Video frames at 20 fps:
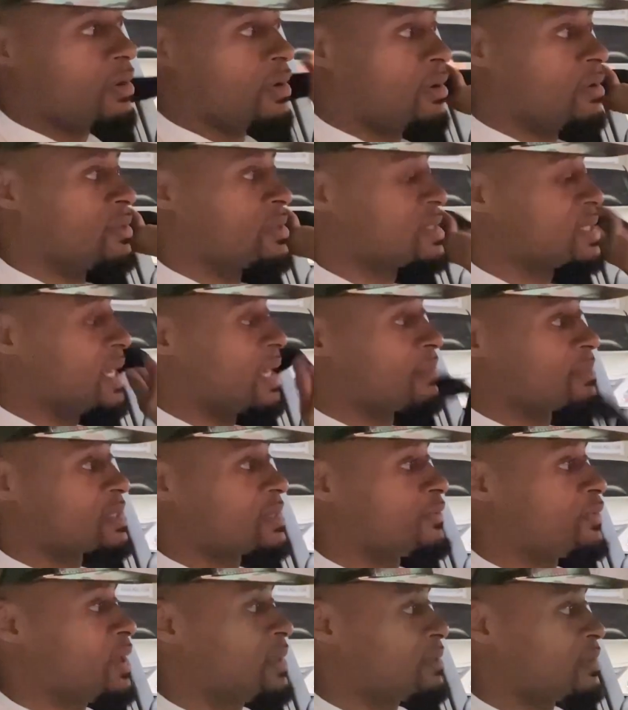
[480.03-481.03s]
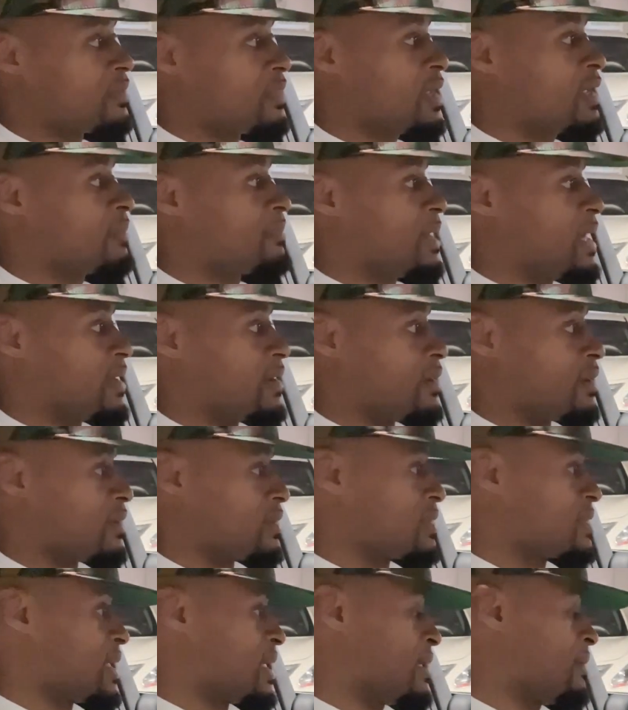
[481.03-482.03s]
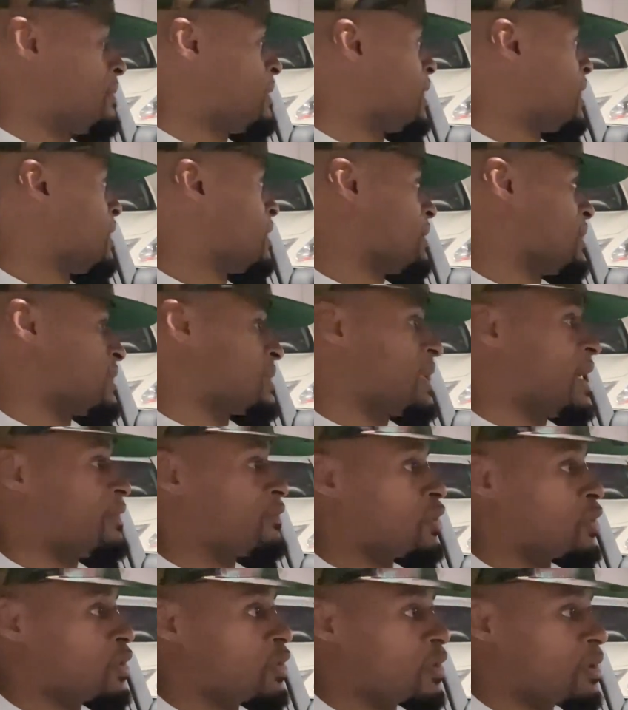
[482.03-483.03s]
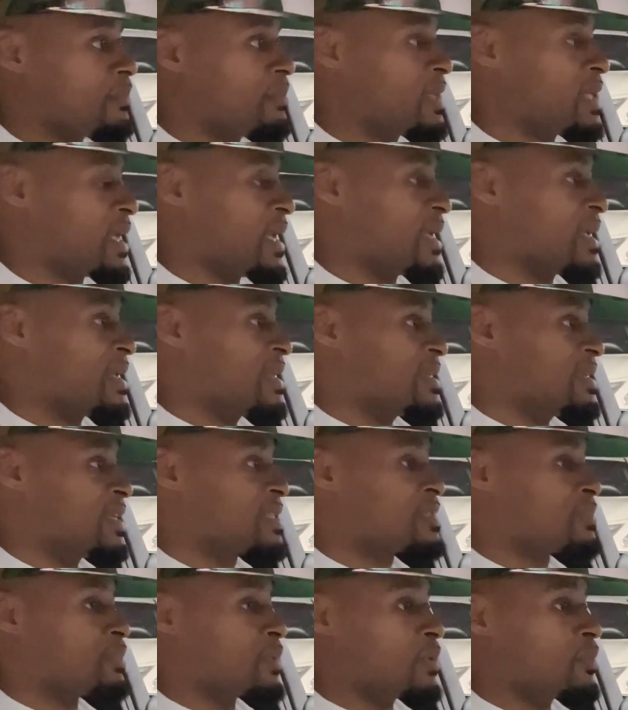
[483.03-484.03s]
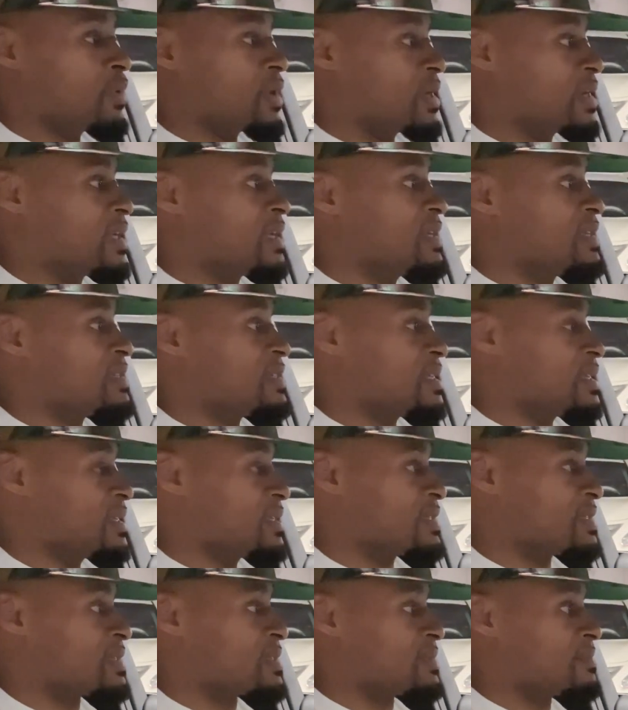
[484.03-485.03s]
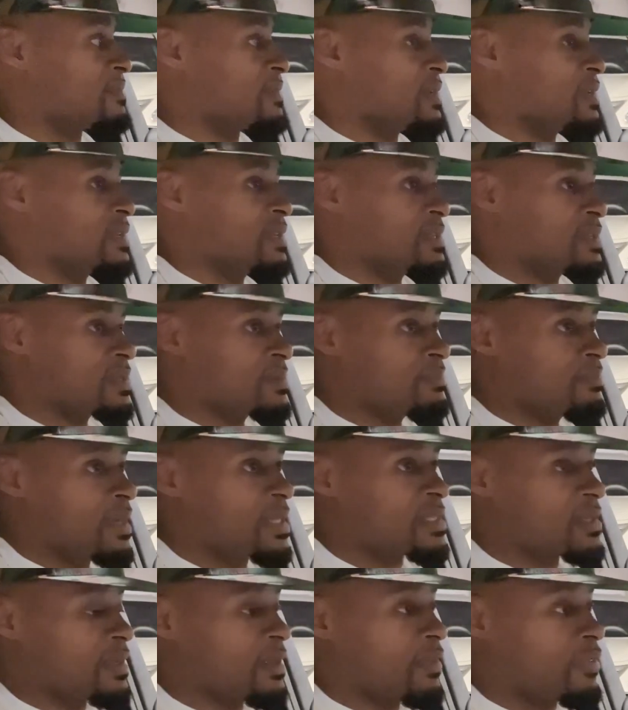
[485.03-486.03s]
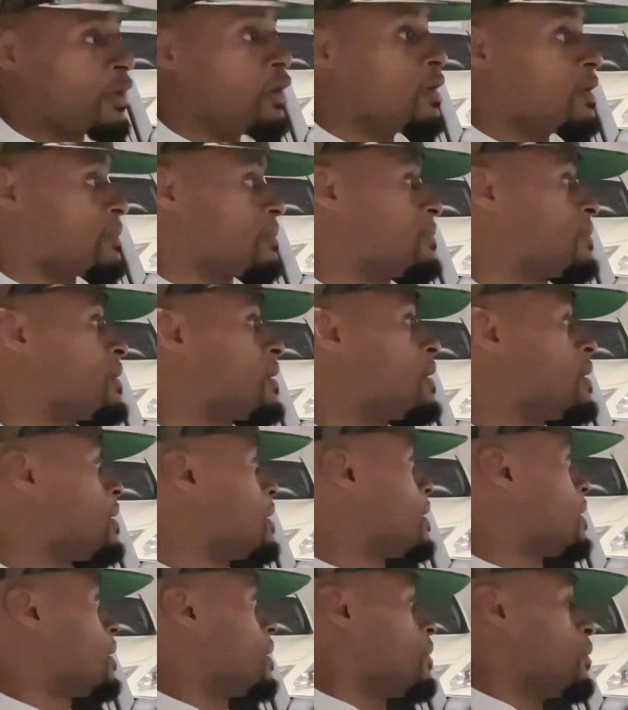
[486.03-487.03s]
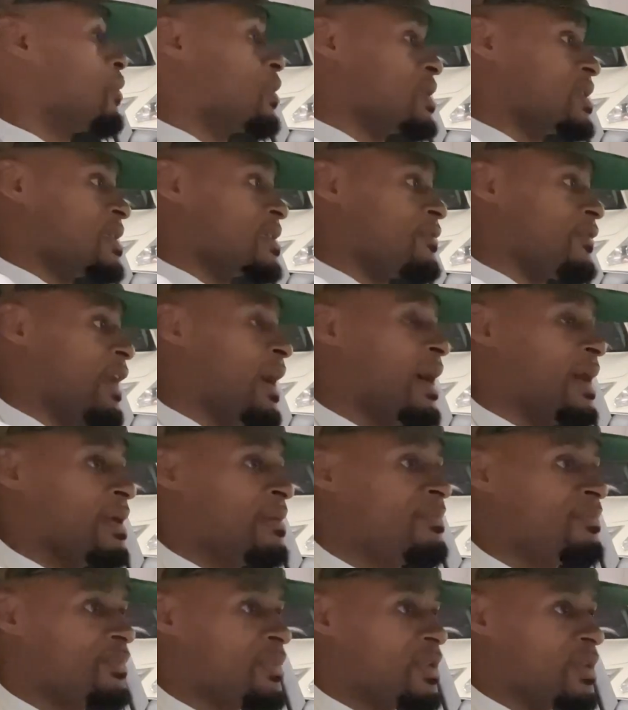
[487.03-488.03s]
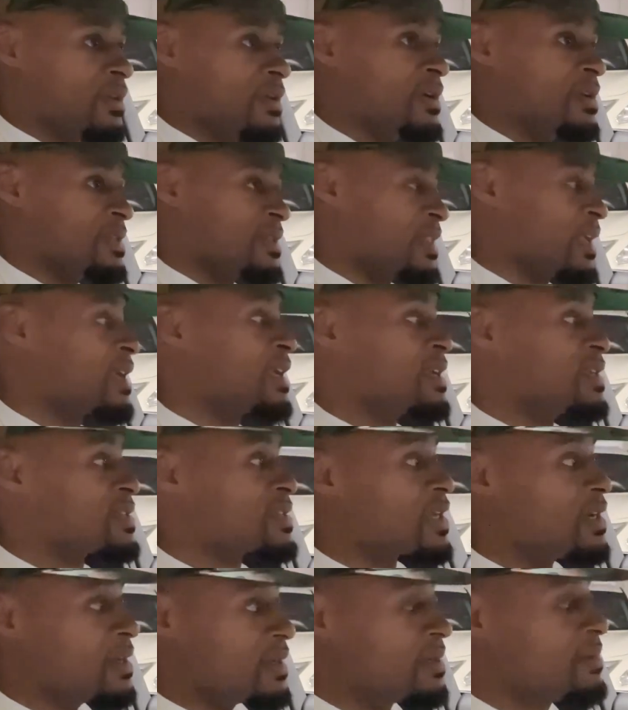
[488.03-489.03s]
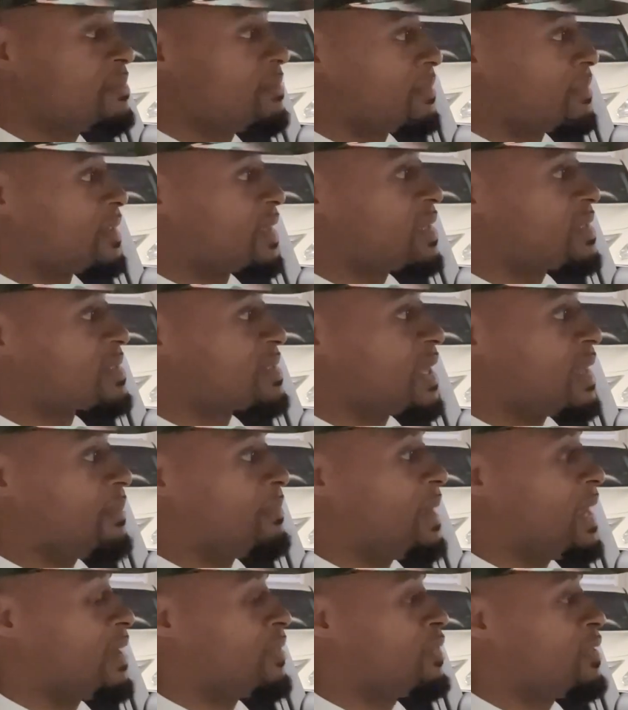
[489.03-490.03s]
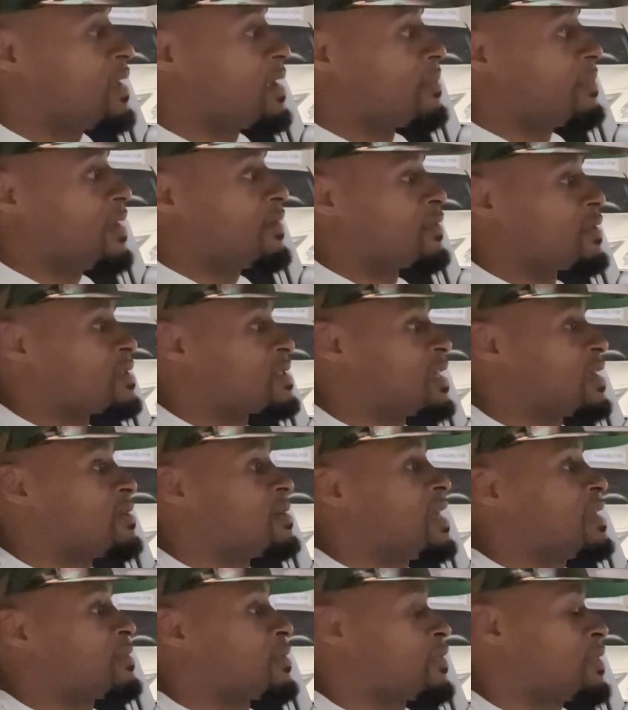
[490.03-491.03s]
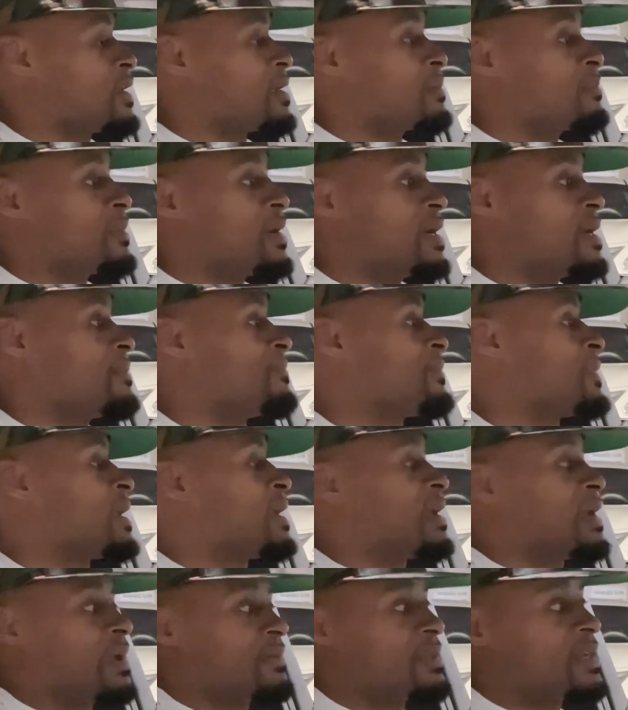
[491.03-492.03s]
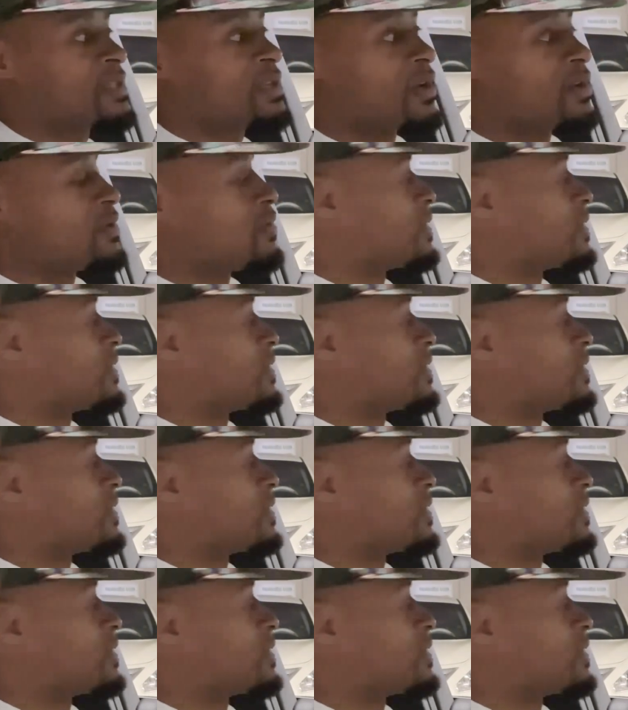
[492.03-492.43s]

all the time. Because if you have to think about it all the time, it's not really going to be a discipline. What it is is it's basically a thought, which is fine. Good. Thinking is good. Thinking is not a bad thing. I'm never going to tell you not to think, but if that's all you